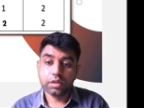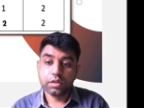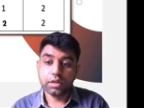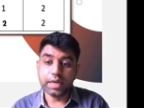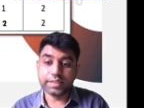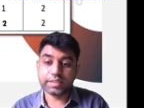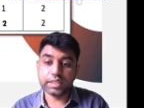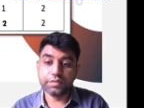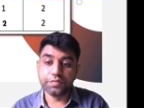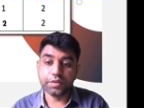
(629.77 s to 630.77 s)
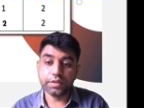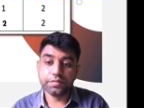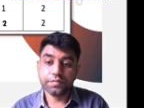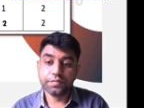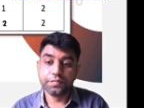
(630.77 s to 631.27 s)
Let's say
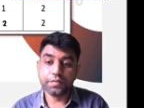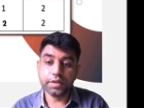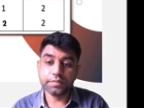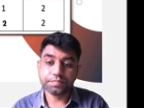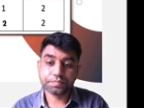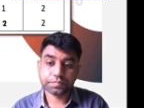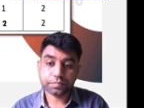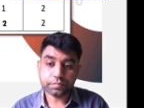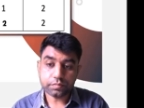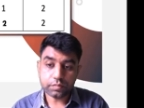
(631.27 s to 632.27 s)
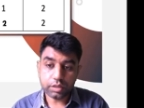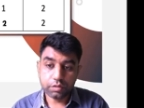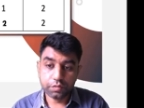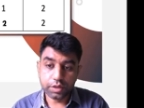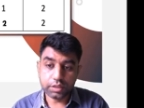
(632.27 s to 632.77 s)
one
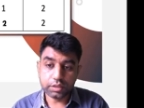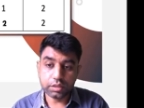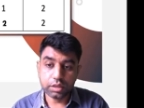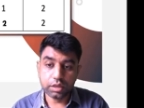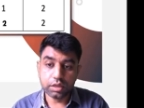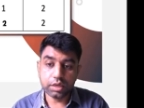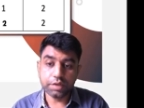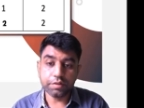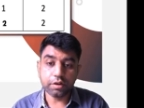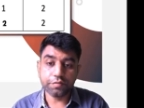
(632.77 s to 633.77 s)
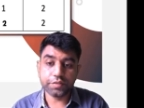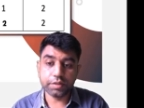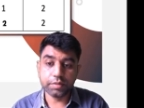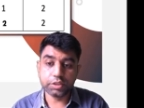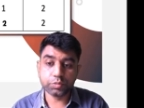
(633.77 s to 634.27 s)
level of
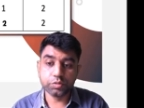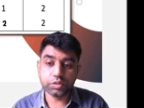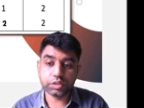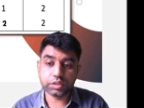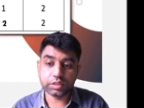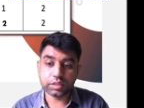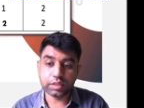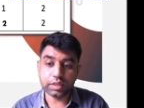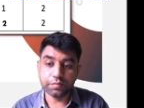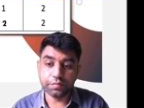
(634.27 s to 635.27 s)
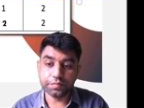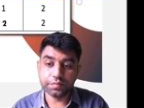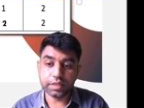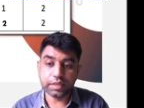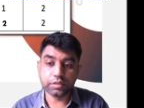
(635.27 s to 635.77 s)
tablespoon,
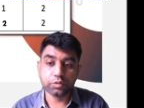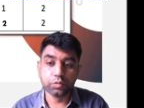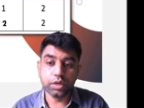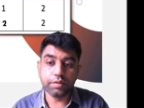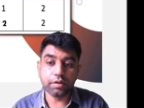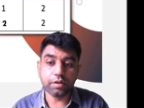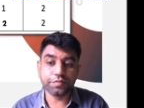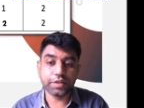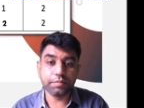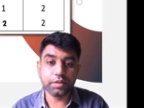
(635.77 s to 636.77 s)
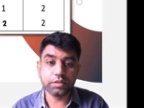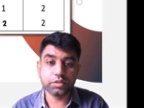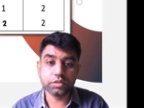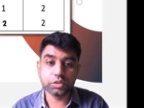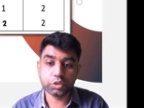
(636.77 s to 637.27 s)
then 2 level of
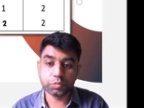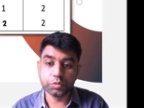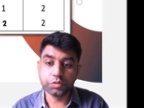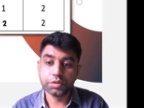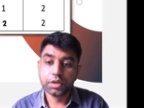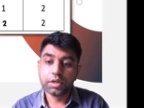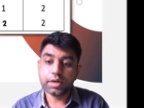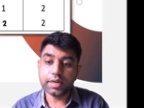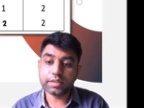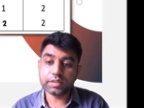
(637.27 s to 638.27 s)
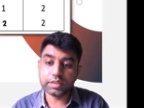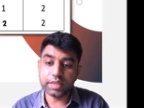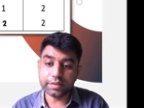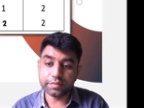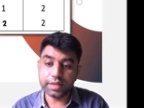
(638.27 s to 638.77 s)
tablespoon, right?
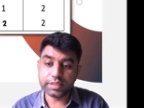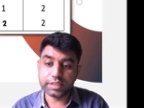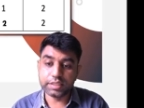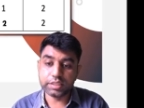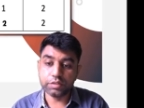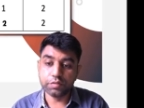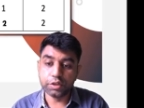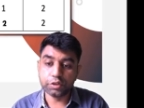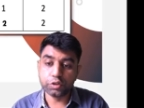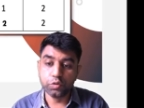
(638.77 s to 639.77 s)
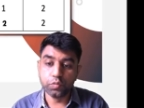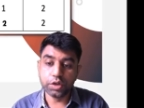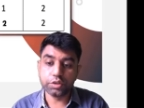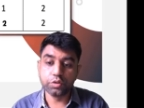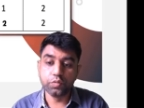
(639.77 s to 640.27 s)
That we are changing 1, 2,
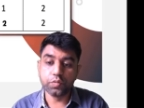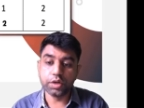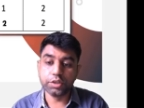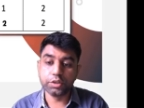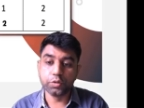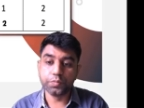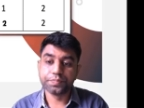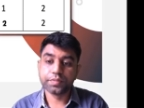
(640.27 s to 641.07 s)
1, 2, 1, 2.